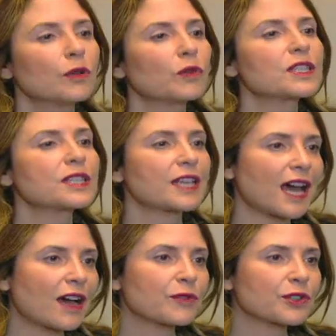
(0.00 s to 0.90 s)
What's the
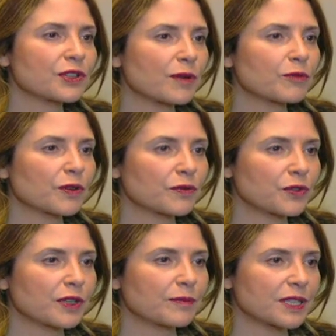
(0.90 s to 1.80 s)
average number of
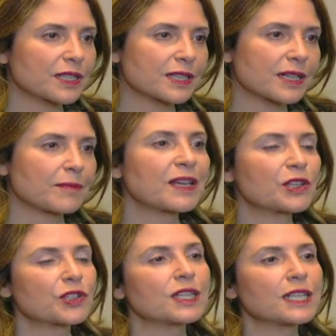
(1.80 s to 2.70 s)
treatments that a
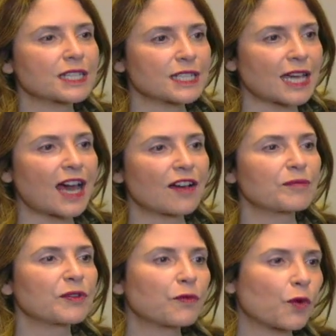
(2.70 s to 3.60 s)
patient needs to
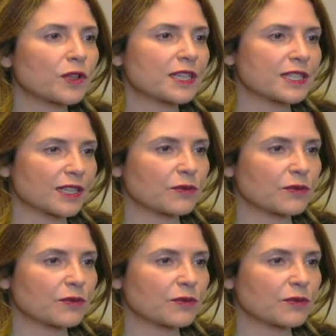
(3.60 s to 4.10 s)
have before they see